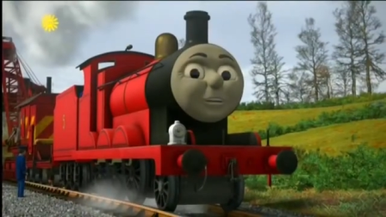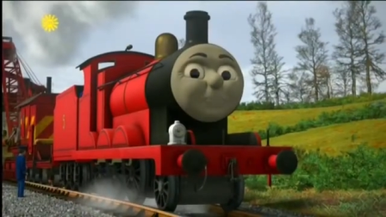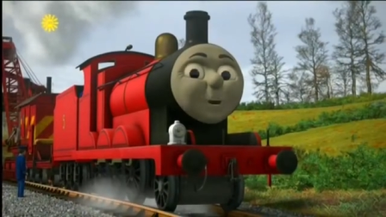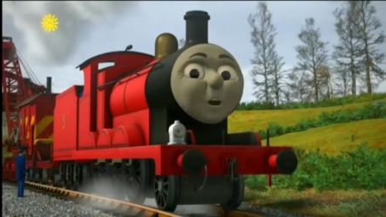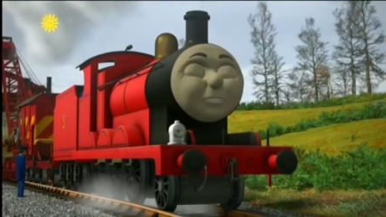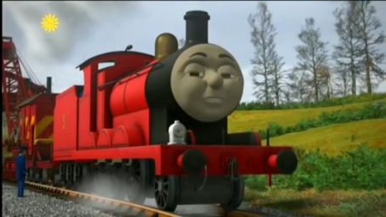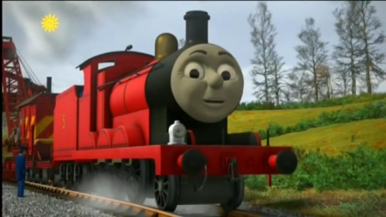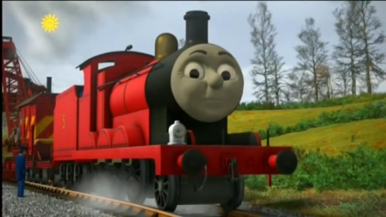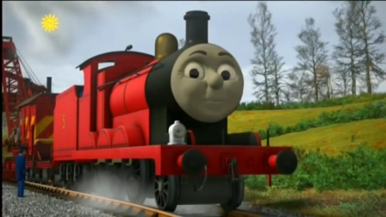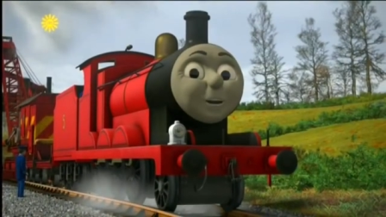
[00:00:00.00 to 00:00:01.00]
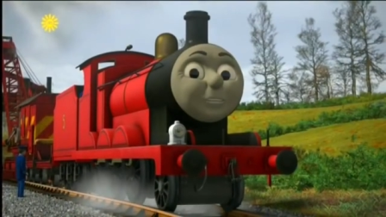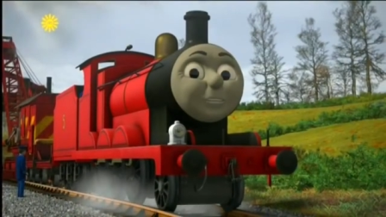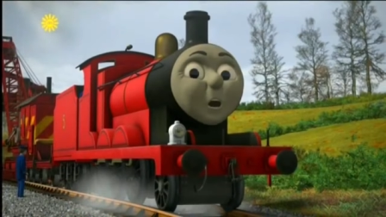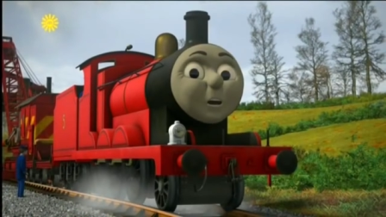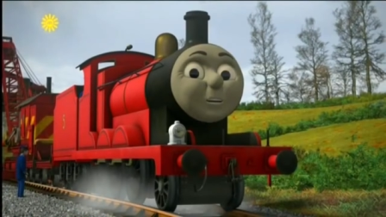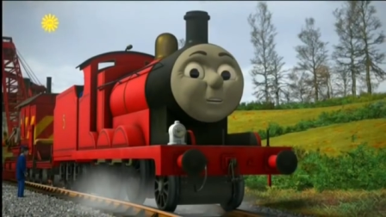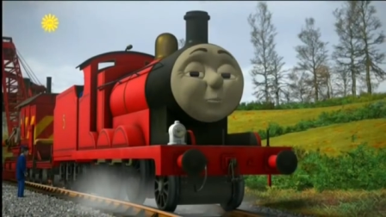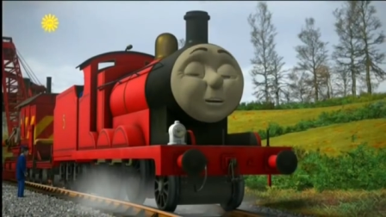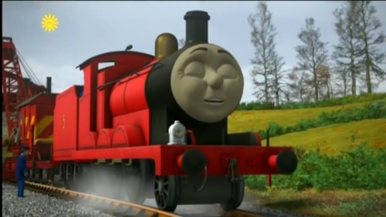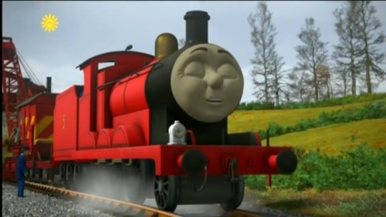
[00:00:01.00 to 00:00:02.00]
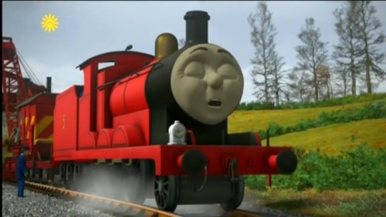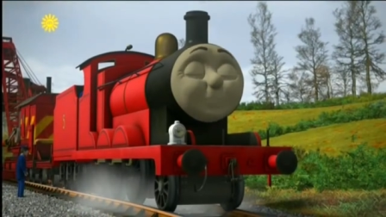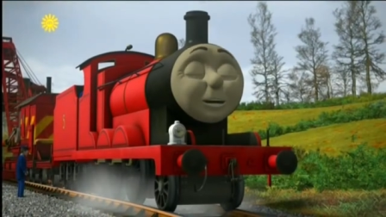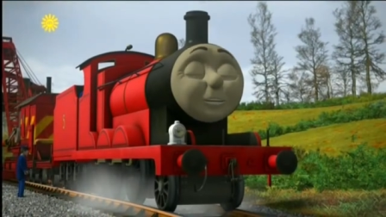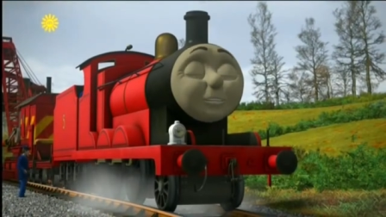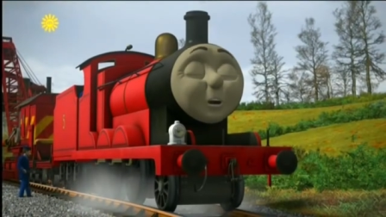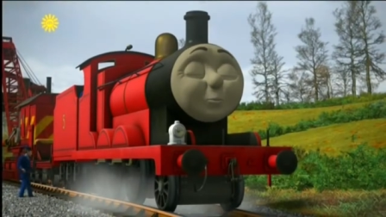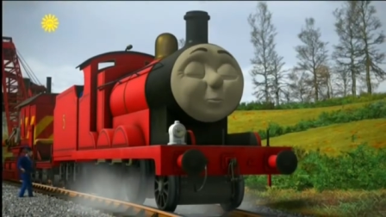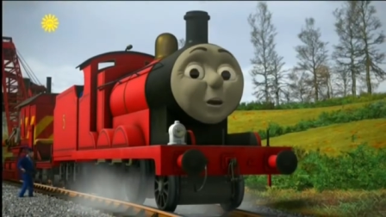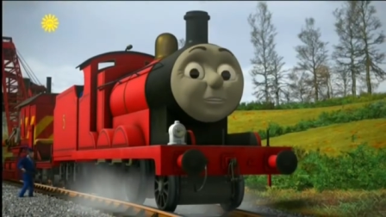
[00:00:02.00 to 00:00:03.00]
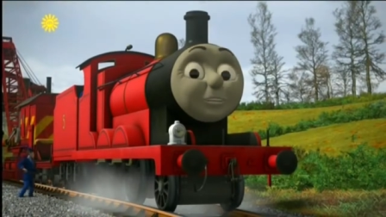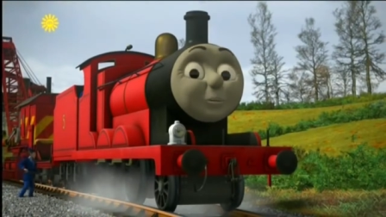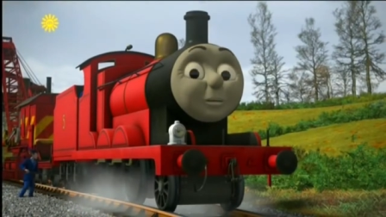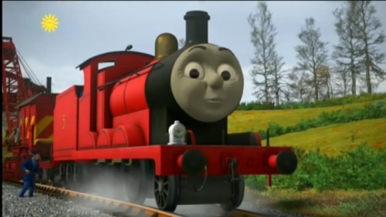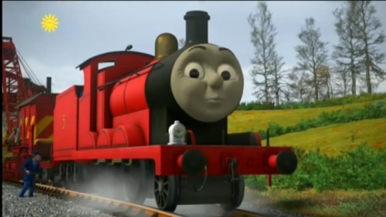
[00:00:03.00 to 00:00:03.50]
Keep your steaming, Duck. We're coming to rescue